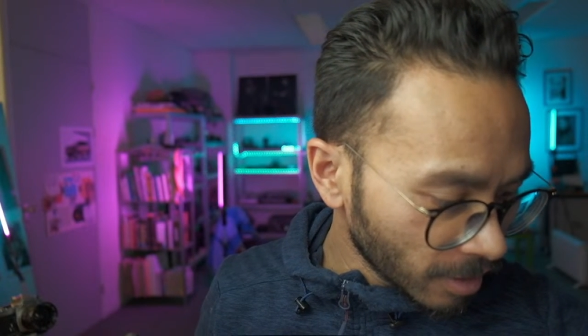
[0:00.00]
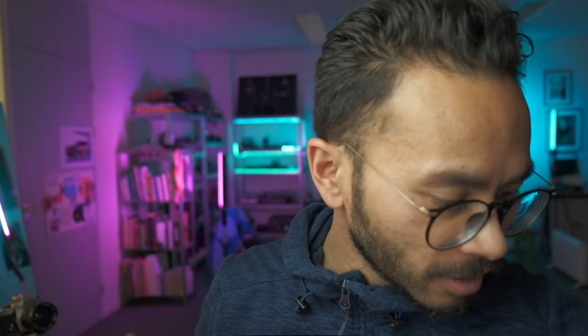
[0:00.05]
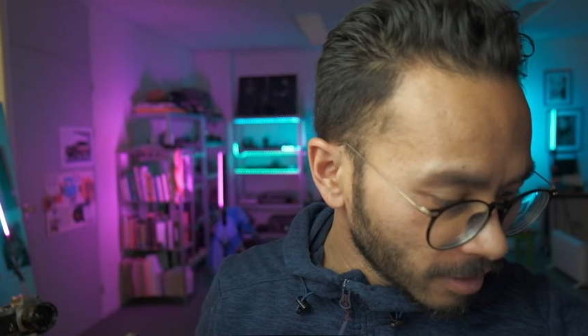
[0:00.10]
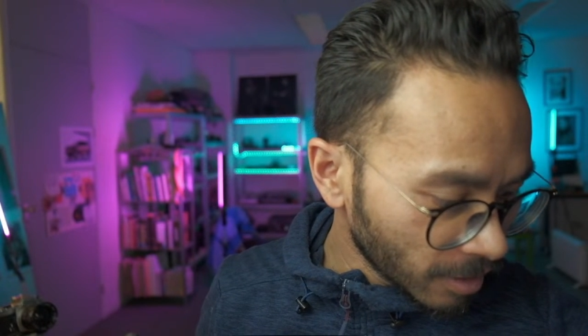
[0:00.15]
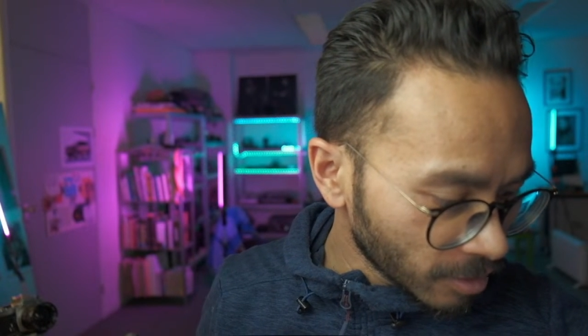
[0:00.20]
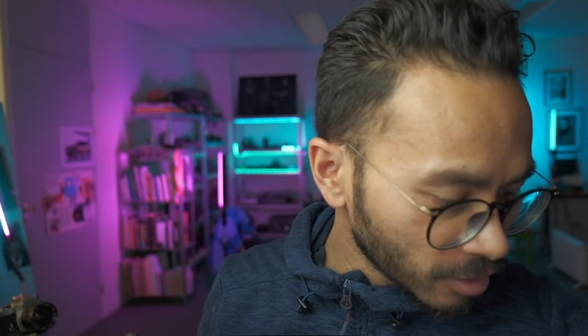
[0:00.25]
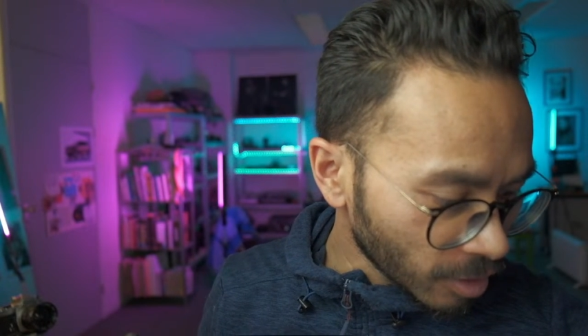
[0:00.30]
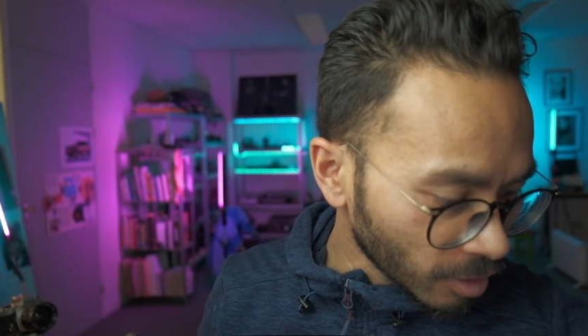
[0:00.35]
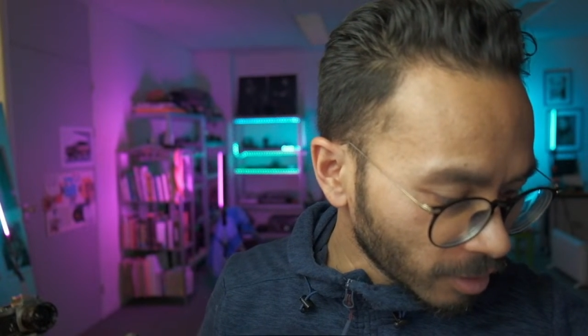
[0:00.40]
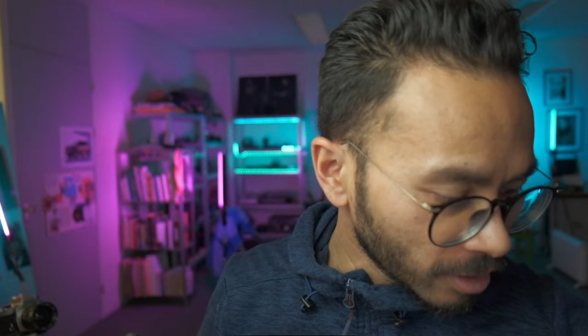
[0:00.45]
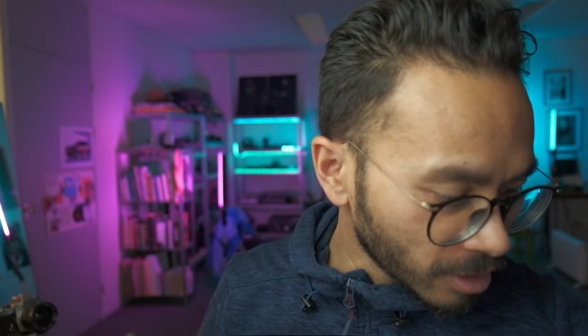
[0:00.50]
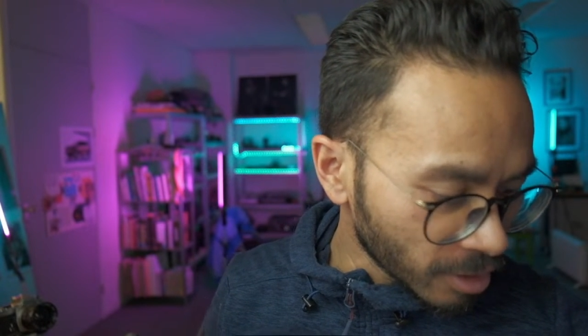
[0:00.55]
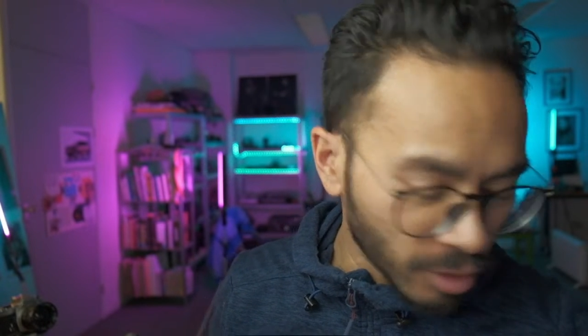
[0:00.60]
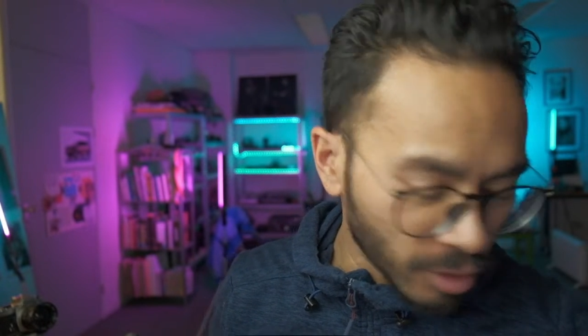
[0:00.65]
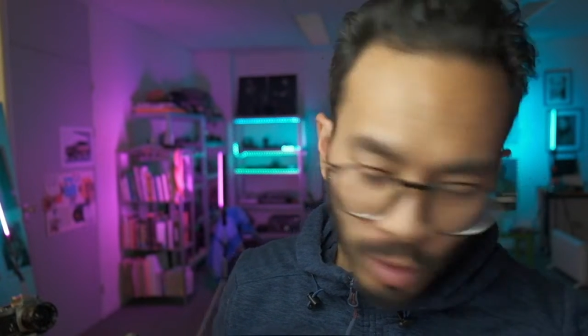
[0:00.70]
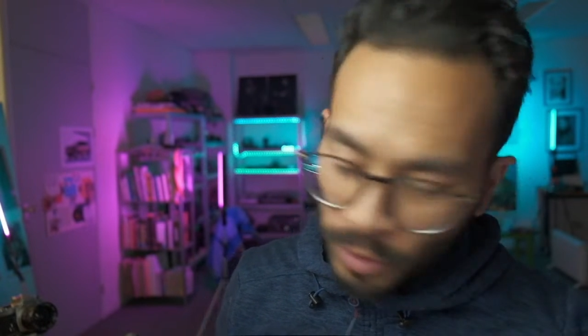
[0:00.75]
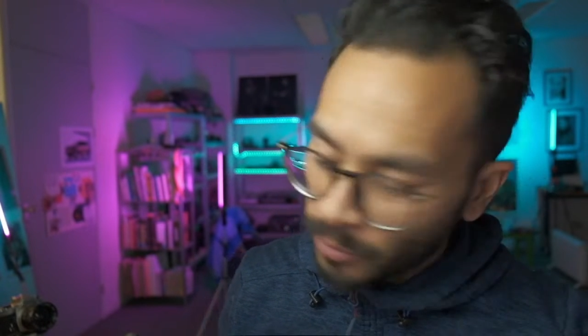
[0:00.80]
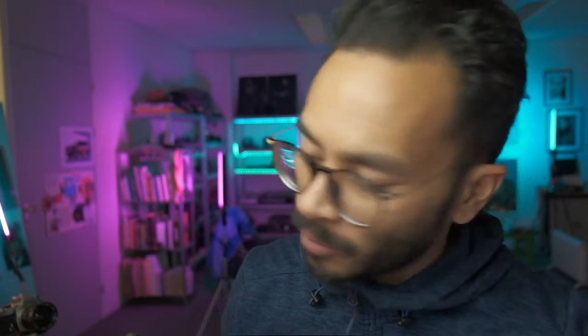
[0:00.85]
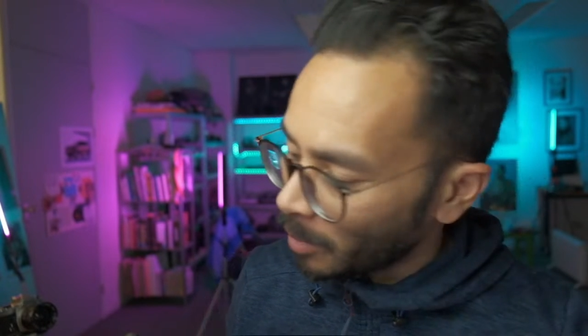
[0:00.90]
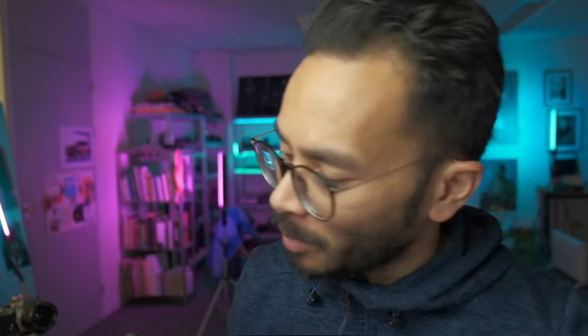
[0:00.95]
so this is
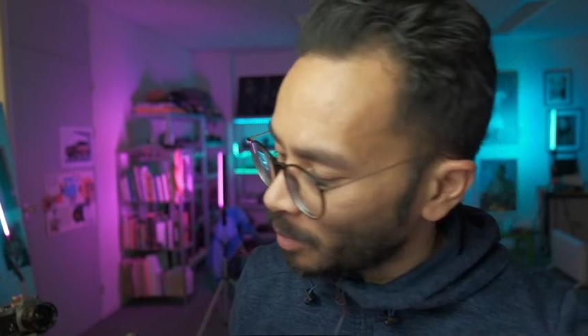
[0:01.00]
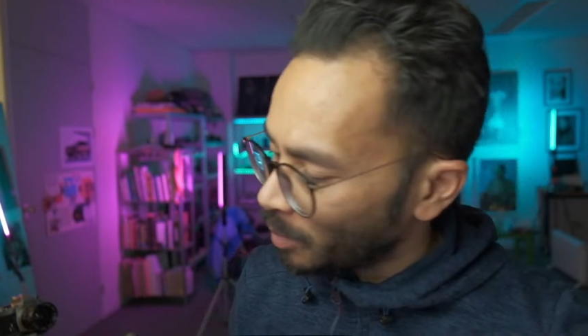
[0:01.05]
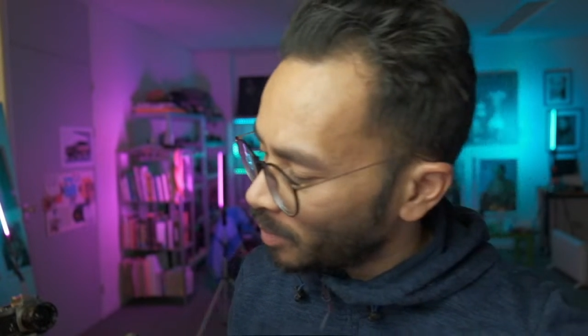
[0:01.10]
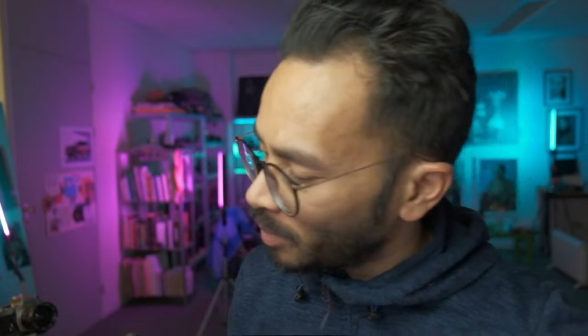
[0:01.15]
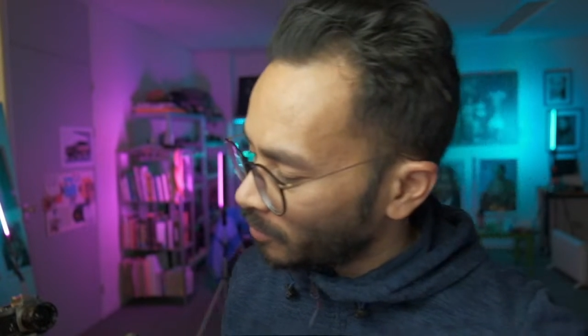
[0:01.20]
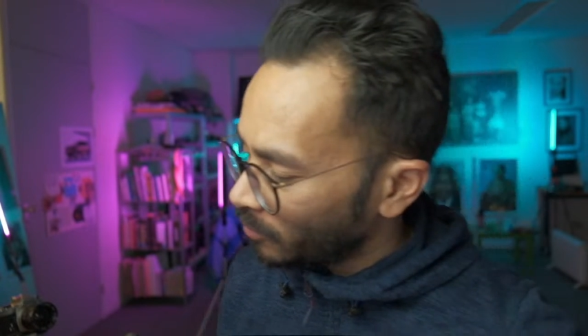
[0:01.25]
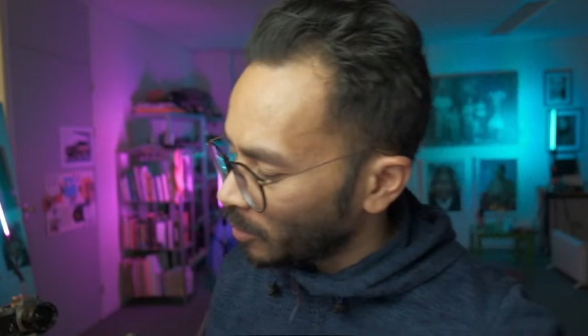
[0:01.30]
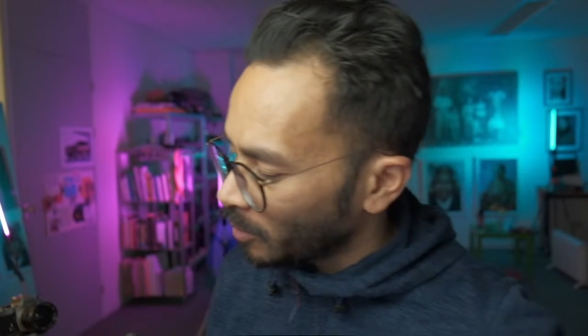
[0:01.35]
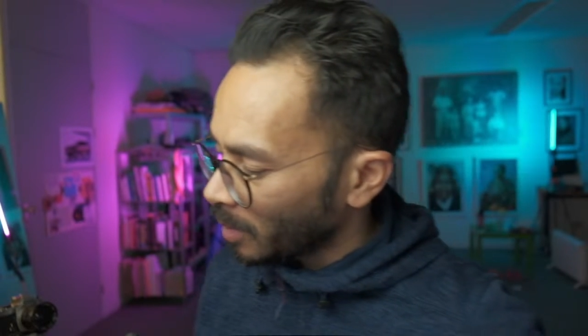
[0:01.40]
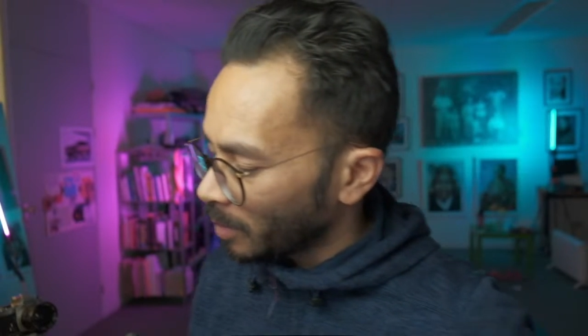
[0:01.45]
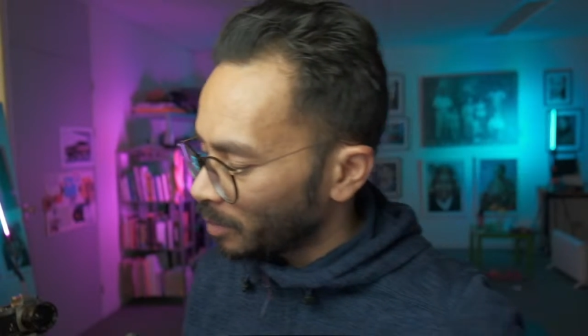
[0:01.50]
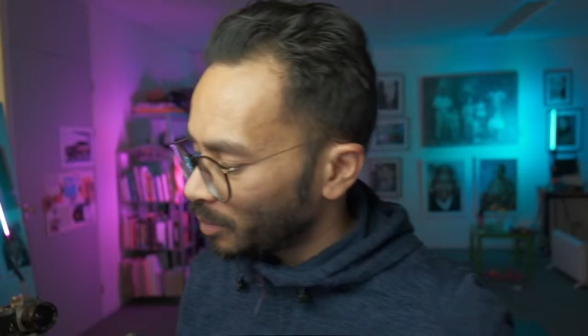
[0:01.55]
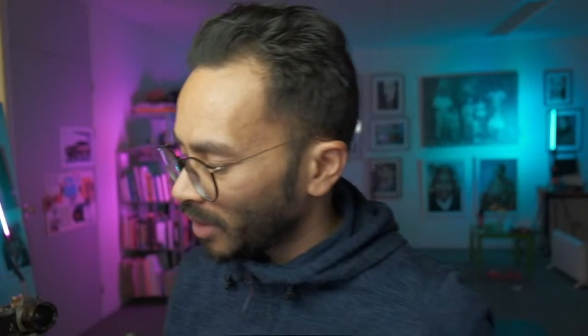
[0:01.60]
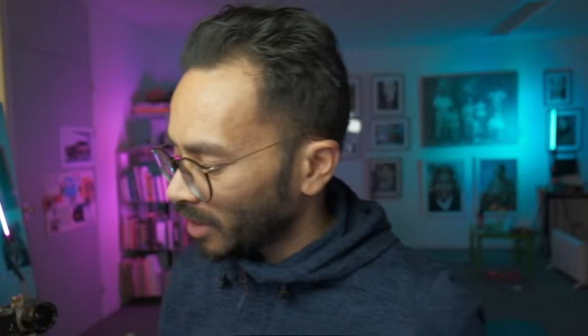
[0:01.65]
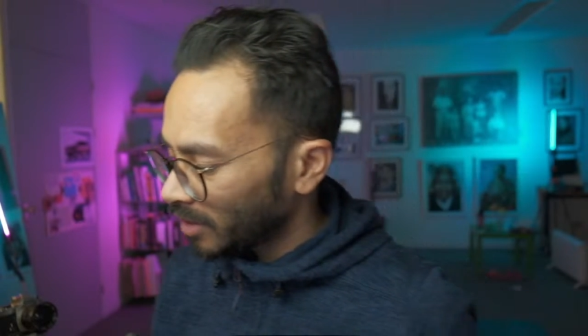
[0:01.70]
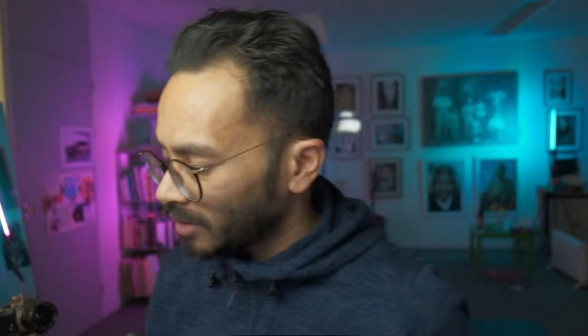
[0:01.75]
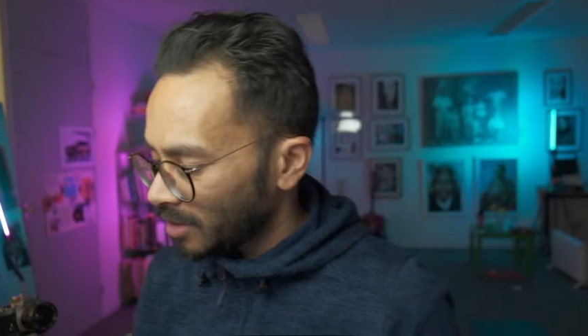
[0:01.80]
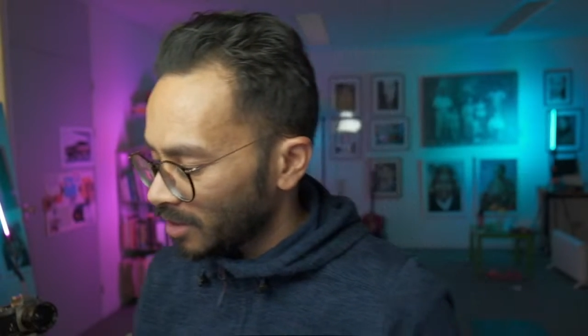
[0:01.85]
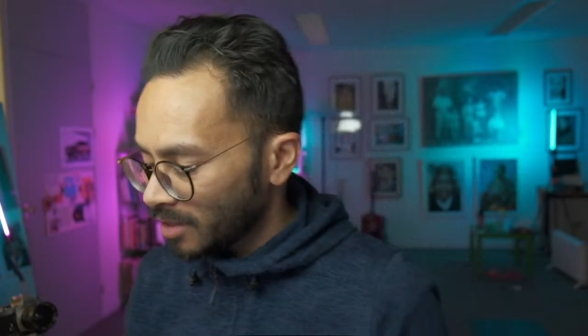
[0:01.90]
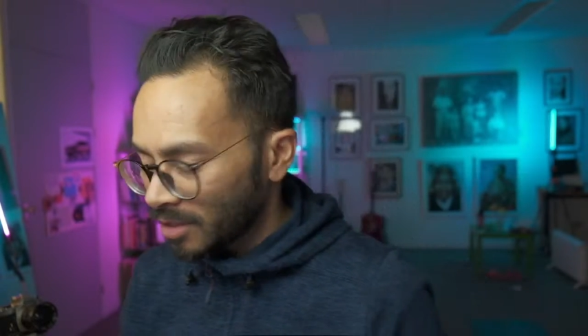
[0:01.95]
good for my
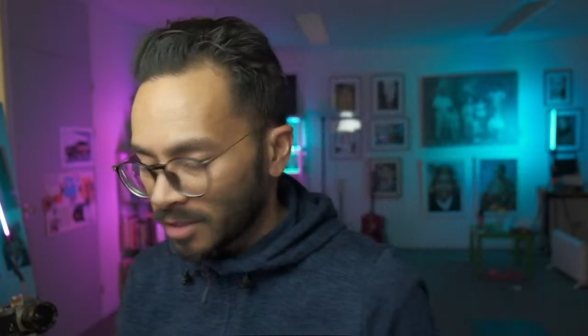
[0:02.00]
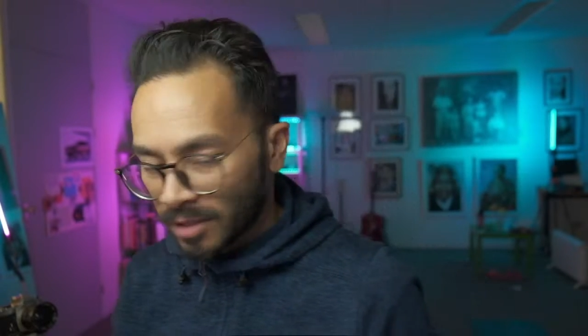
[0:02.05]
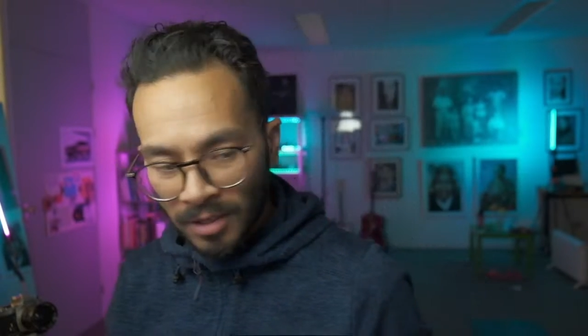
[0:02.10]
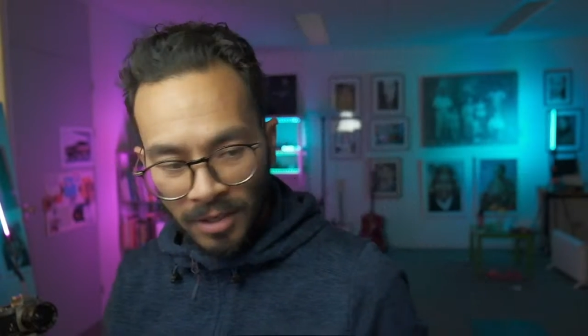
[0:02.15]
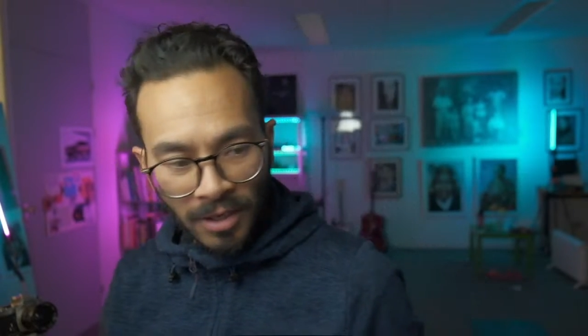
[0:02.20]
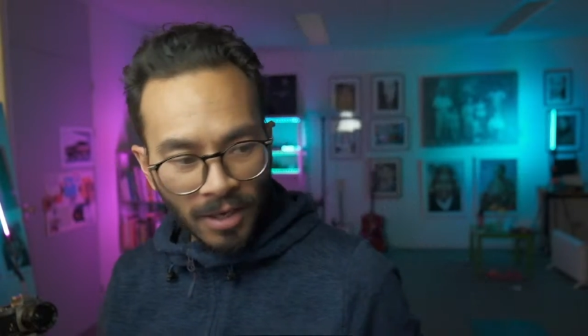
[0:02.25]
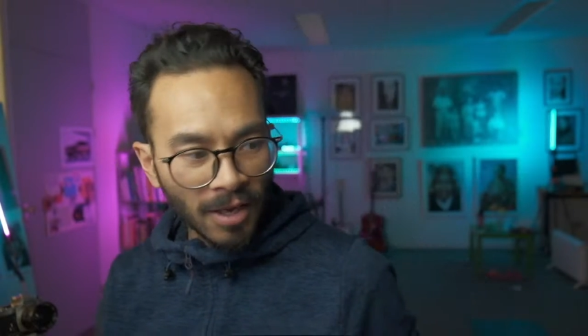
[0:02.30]
practice.